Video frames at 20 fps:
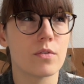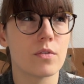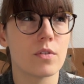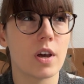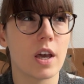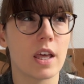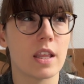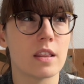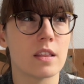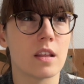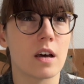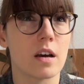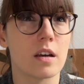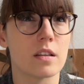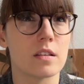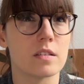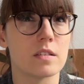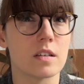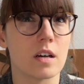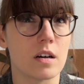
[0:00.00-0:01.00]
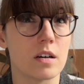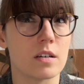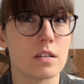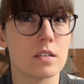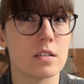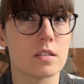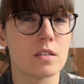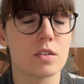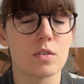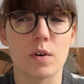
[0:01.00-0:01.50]
hand-dyed
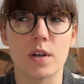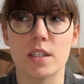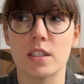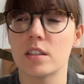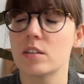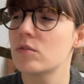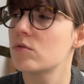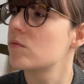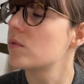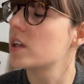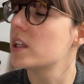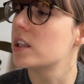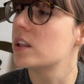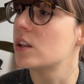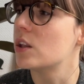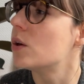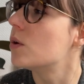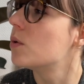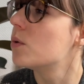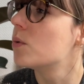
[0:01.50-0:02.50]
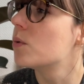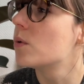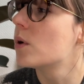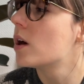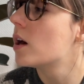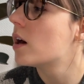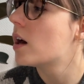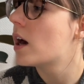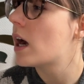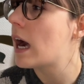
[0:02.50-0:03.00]
yarn, so I didn't really know
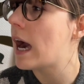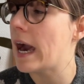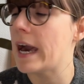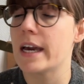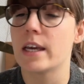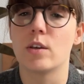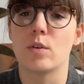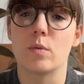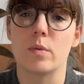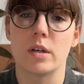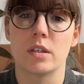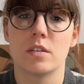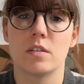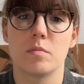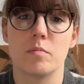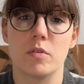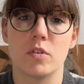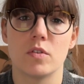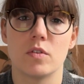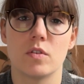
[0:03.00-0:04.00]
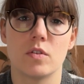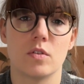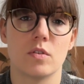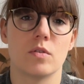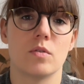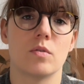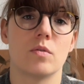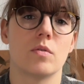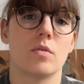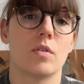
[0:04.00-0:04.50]
how you were supposed
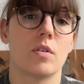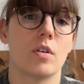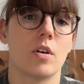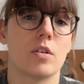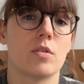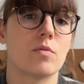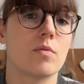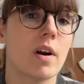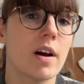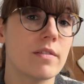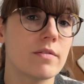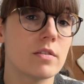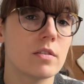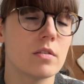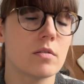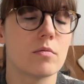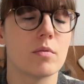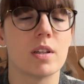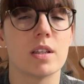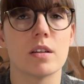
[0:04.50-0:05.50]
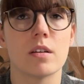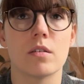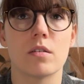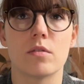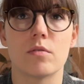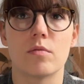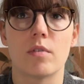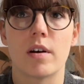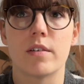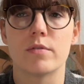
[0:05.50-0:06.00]
to unravel, well, not
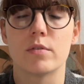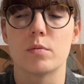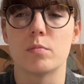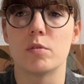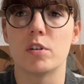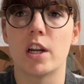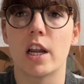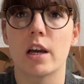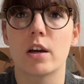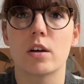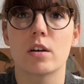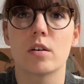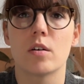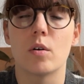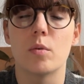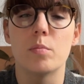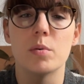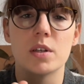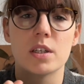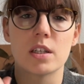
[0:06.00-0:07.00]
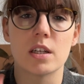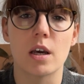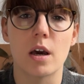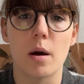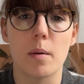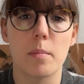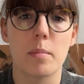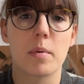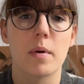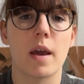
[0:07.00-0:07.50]
unravel, but like open it
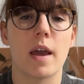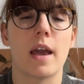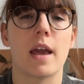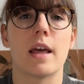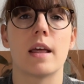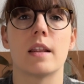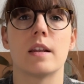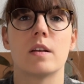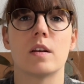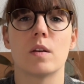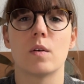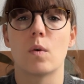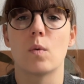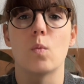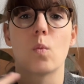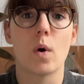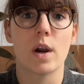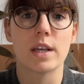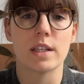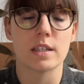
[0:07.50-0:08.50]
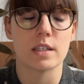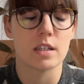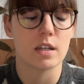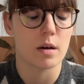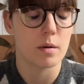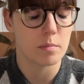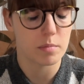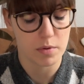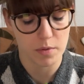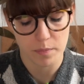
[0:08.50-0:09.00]
up and wind it
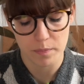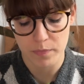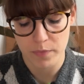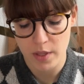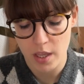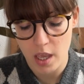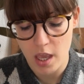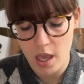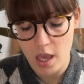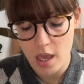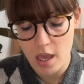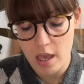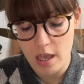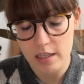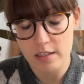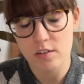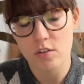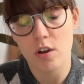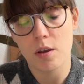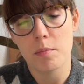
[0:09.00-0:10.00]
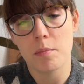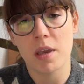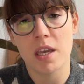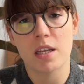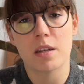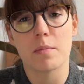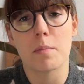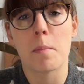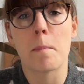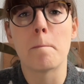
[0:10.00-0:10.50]
up. And so I made
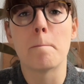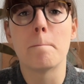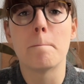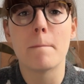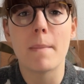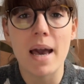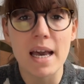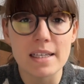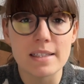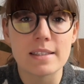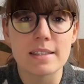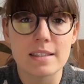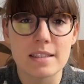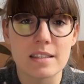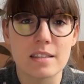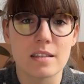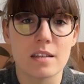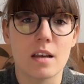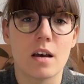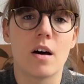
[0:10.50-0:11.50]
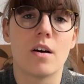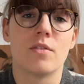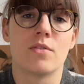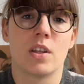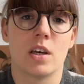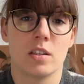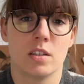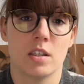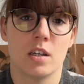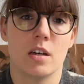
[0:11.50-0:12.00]
a mess of
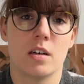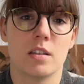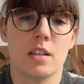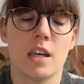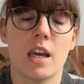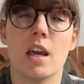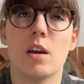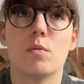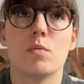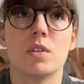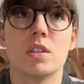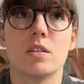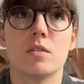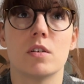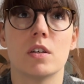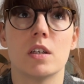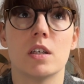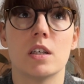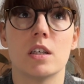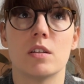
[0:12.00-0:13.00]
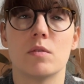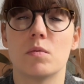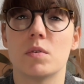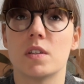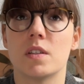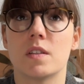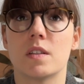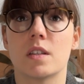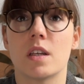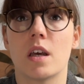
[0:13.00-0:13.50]
that yarn. It
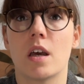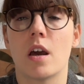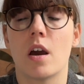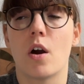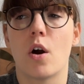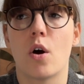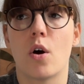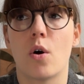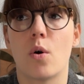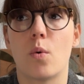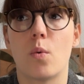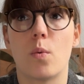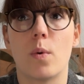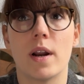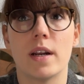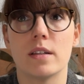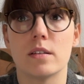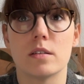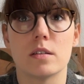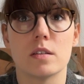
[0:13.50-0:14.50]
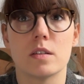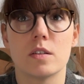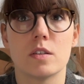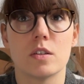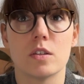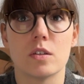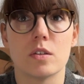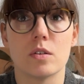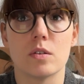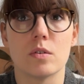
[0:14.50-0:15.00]
was horrendous
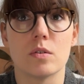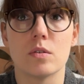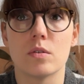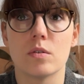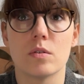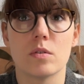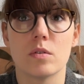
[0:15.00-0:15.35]
to